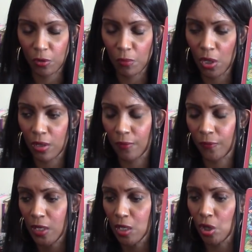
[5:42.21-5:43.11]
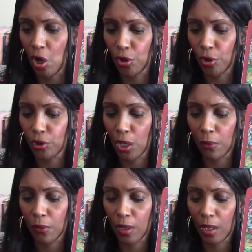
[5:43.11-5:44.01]
You might have gone, you
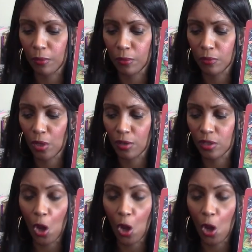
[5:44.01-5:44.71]
know, uh,